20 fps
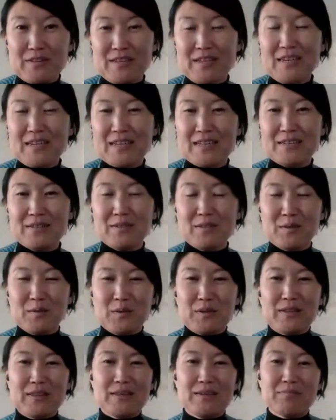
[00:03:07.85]
thing,
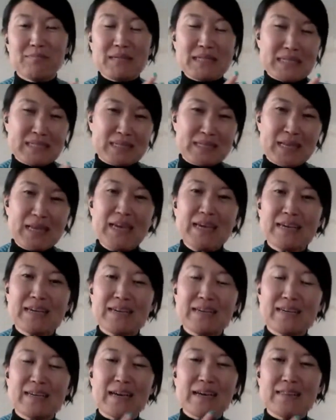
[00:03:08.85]
doing the mistake.